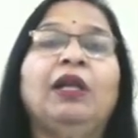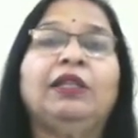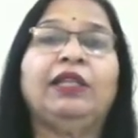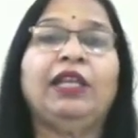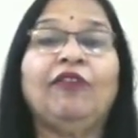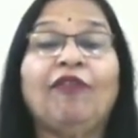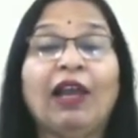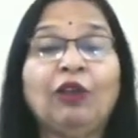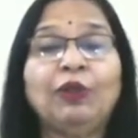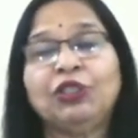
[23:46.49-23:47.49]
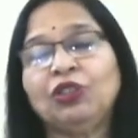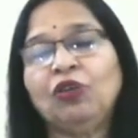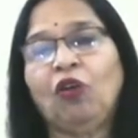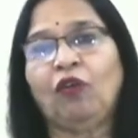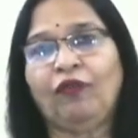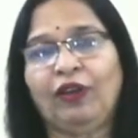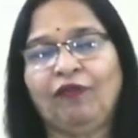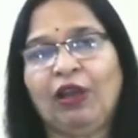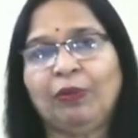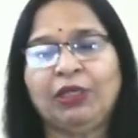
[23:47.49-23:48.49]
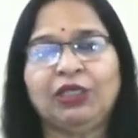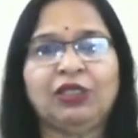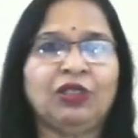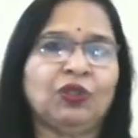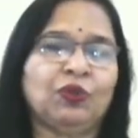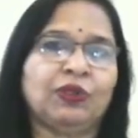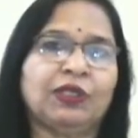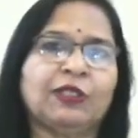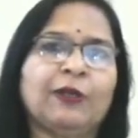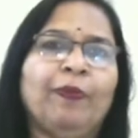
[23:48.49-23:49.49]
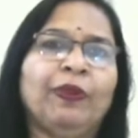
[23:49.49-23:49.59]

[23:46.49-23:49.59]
the valuation of environmental resources.